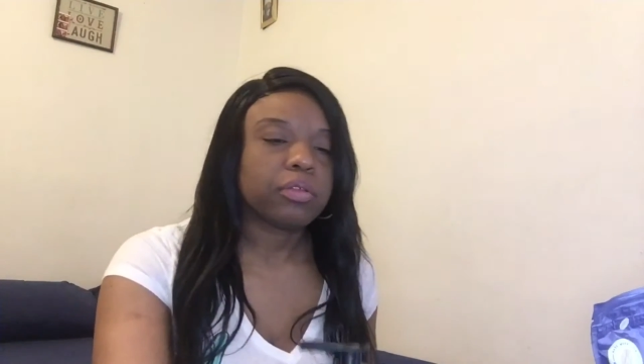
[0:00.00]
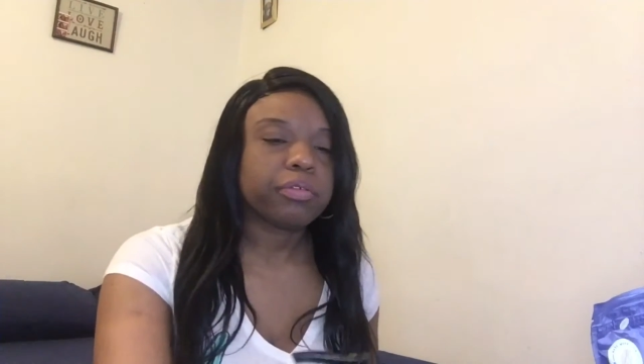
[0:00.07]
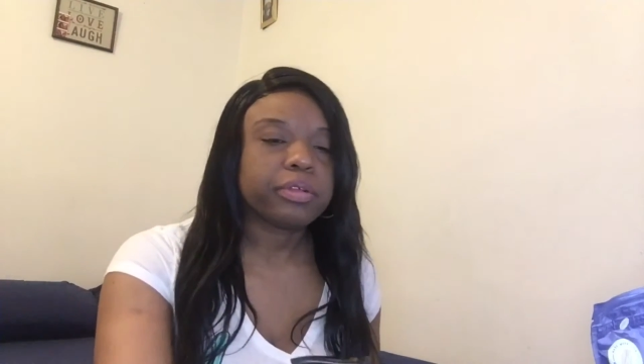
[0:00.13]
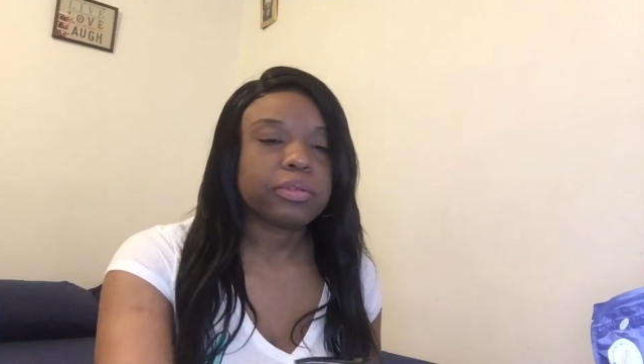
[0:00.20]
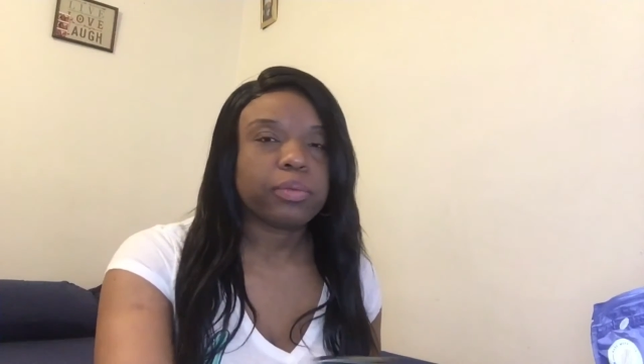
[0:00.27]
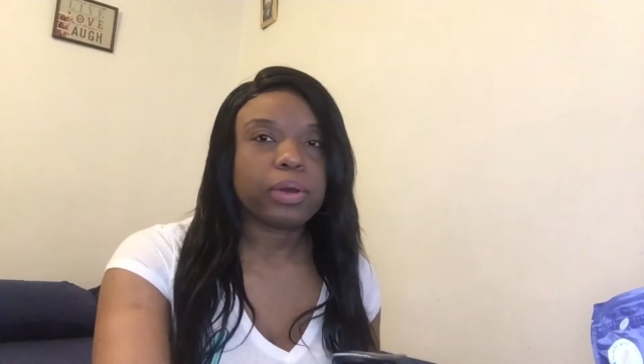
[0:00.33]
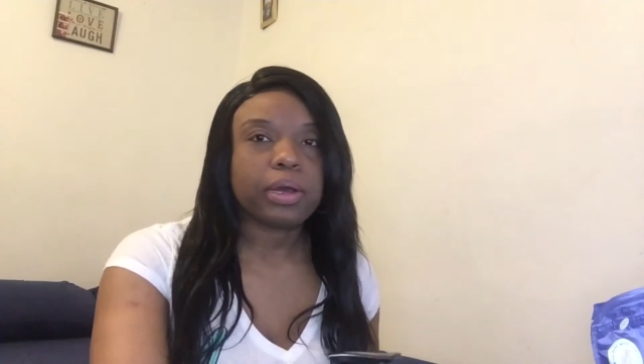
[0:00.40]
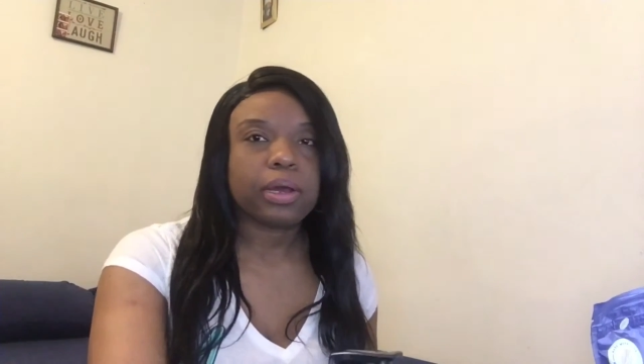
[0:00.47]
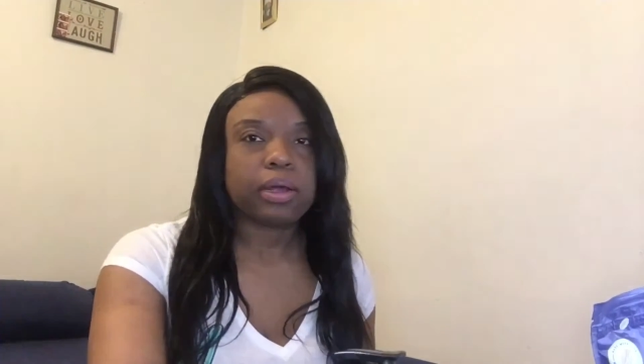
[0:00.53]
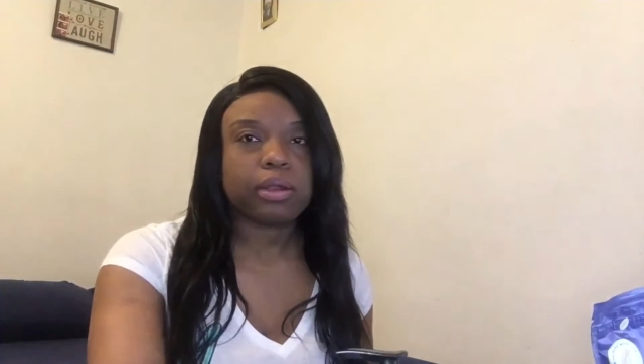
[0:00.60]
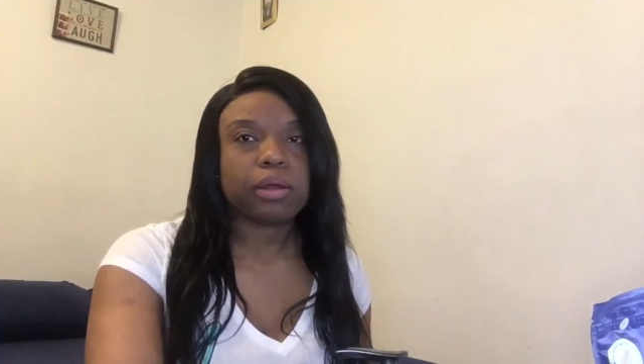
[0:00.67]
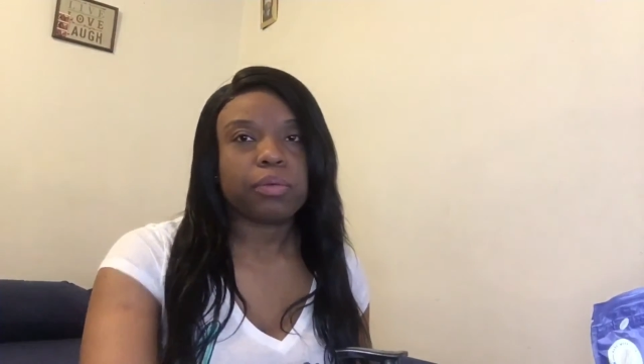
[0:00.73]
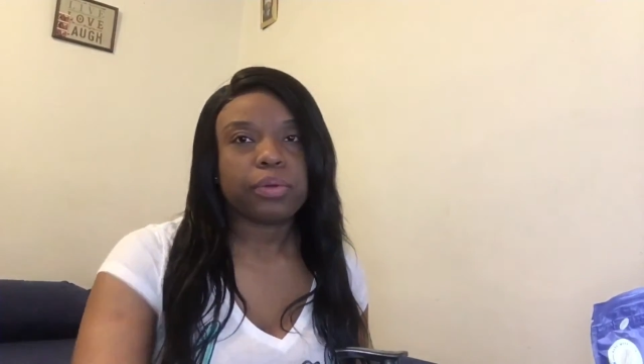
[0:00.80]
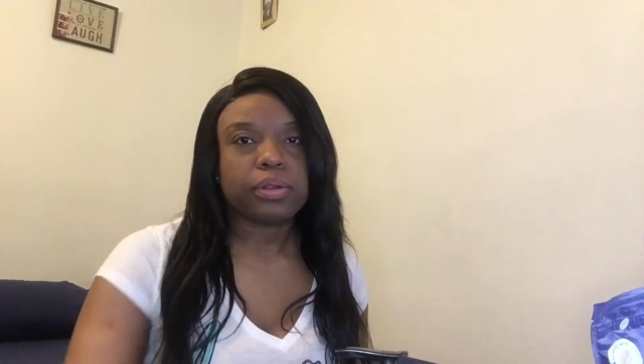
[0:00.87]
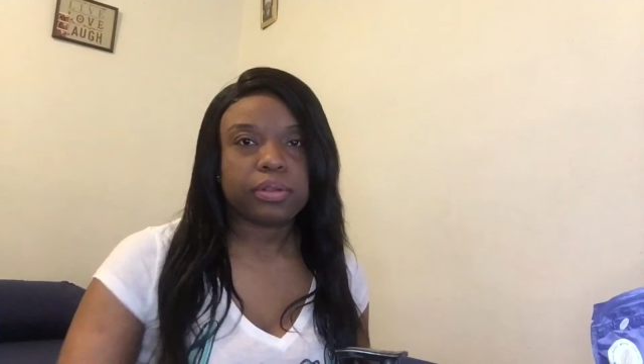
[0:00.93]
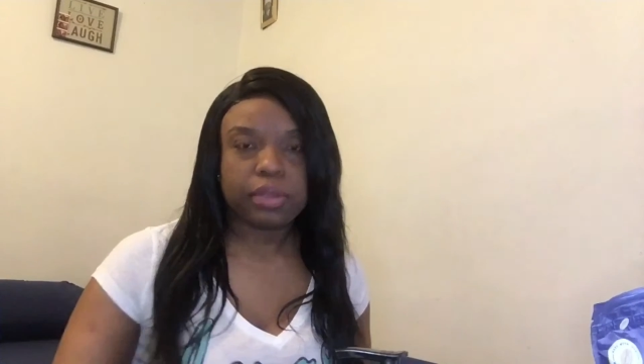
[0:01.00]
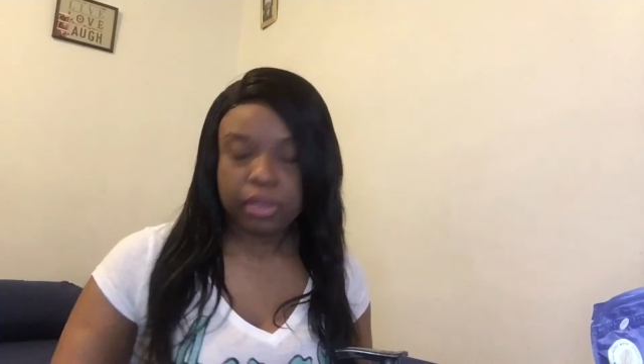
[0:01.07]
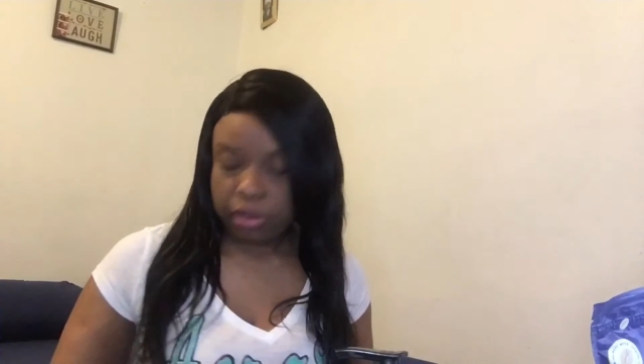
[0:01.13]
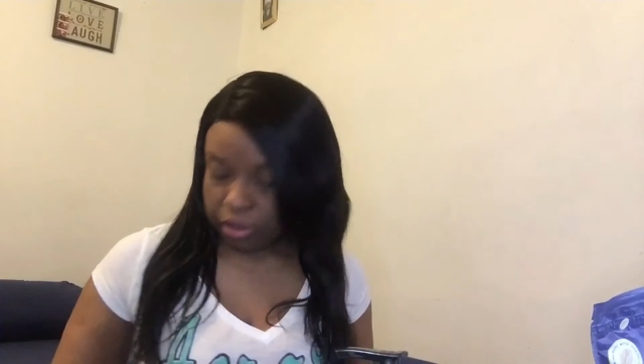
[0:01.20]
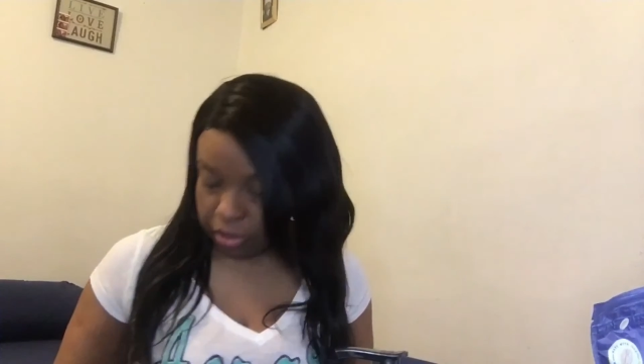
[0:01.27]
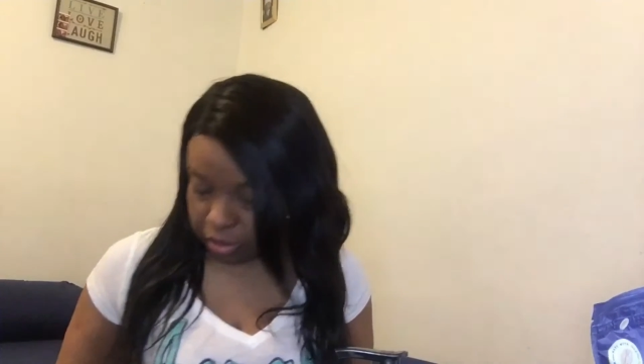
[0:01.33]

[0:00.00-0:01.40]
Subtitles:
reason why I wanted to get it.